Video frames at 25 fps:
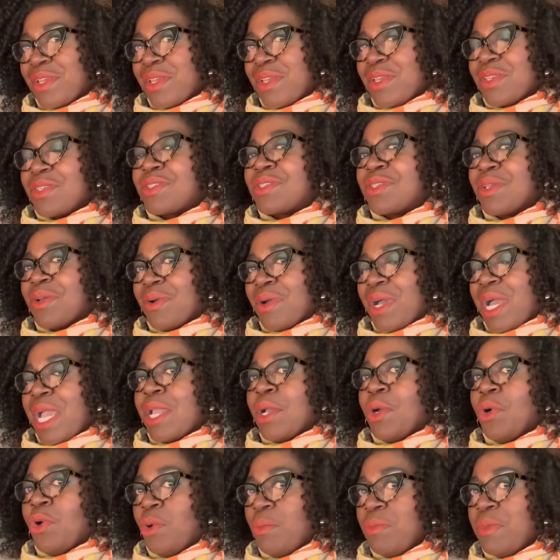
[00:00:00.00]
So I
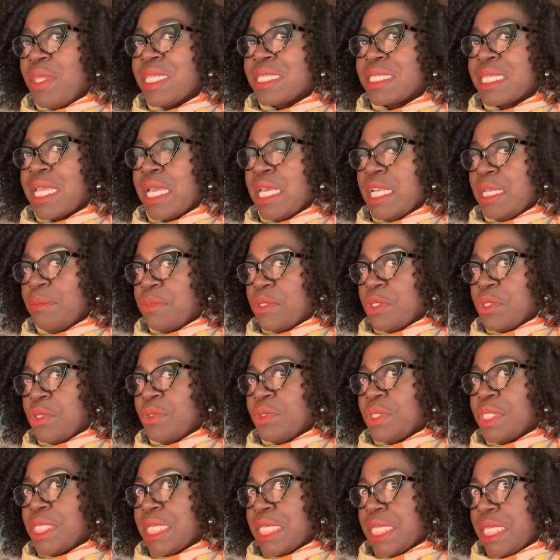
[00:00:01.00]
hope this helps you
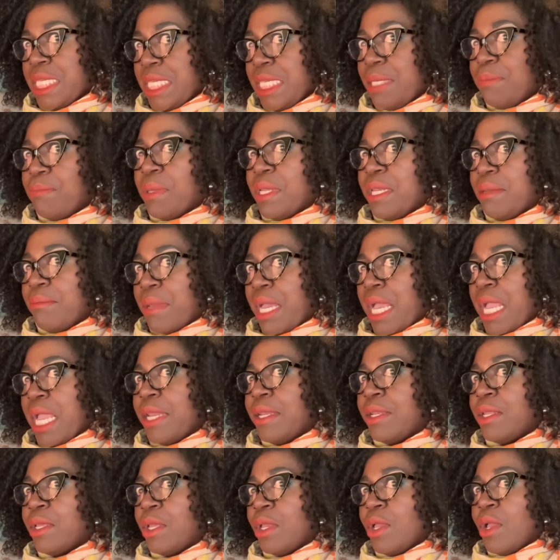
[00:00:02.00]
to keep in
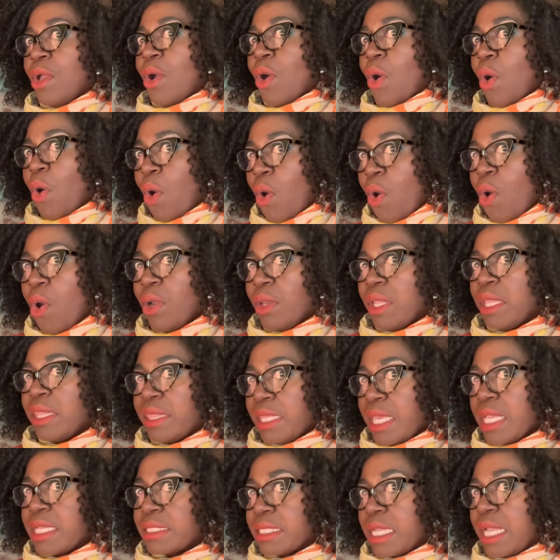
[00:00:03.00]
mind all the
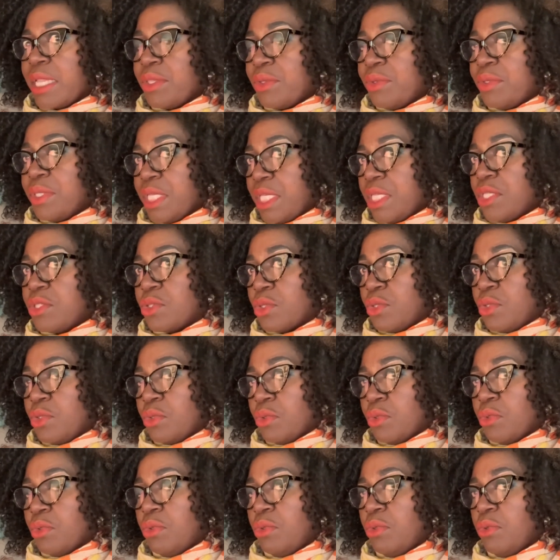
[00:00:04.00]
things that you need to
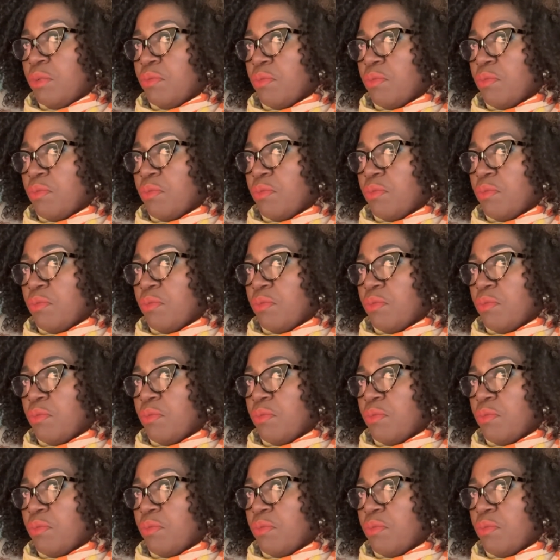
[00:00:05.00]
do